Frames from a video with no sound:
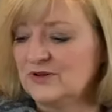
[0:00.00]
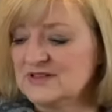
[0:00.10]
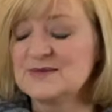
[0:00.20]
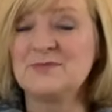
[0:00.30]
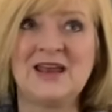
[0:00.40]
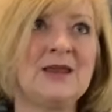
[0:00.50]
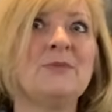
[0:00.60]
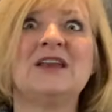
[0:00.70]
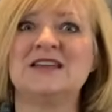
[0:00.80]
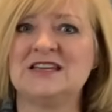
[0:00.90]

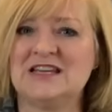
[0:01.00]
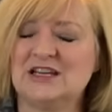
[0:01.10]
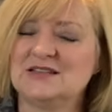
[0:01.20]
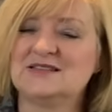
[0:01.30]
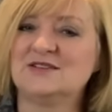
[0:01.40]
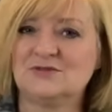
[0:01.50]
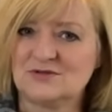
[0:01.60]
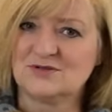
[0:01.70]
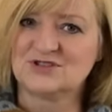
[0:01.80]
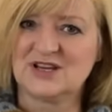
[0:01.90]
many single
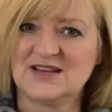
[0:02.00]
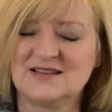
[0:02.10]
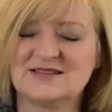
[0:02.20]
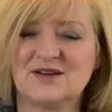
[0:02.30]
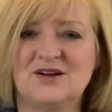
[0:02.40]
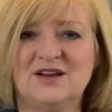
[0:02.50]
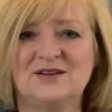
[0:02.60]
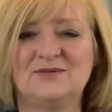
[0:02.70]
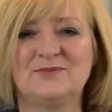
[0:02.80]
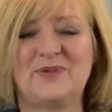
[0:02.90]
crochets
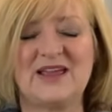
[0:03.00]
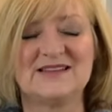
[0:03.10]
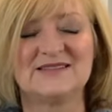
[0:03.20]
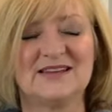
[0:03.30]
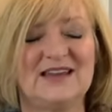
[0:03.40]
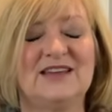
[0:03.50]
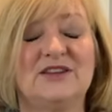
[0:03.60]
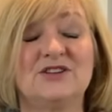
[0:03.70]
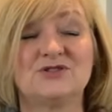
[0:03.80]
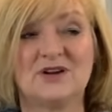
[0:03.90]
on Paisley, and
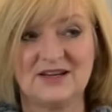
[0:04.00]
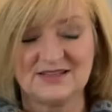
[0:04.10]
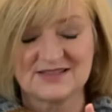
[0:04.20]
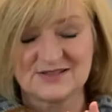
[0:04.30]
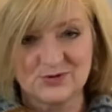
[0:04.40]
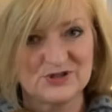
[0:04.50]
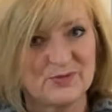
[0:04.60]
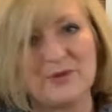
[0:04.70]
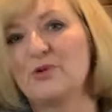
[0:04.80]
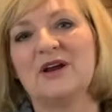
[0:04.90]
then trying to switch
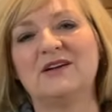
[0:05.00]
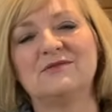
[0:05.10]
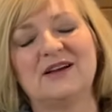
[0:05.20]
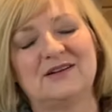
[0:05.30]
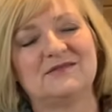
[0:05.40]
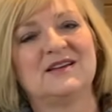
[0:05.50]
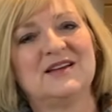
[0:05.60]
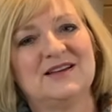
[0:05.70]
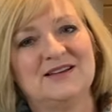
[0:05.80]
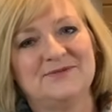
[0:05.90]
my brain around
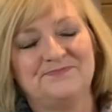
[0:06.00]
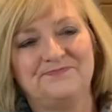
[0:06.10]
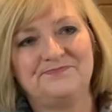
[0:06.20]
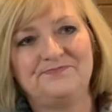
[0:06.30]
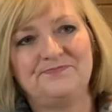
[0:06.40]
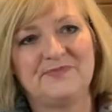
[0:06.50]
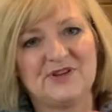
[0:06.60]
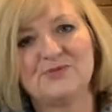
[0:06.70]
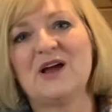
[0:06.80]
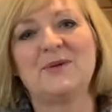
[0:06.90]

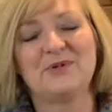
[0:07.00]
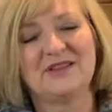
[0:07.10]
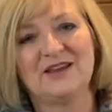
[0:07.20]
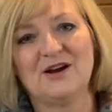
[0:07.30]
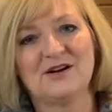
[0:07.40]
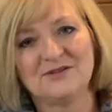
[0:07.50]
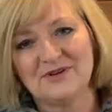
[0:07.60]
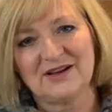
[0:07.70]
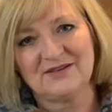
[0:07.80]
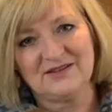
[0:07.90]
to wrapping the yarn
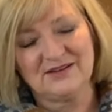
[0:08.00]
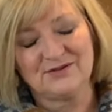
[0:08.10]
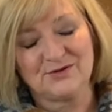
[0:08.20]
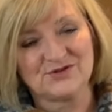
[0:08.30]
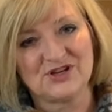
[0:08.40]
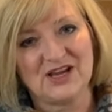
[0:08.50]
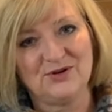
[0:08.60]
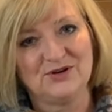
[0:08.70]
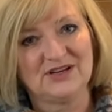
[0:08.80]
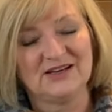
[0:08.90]
around the crochet
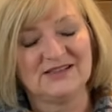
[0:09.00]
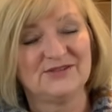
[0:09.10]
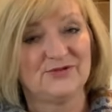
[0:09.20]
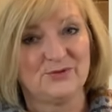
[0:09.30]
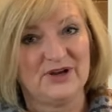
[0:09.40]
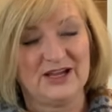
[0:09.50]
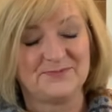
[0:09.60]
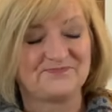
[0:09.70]
hook in a different way.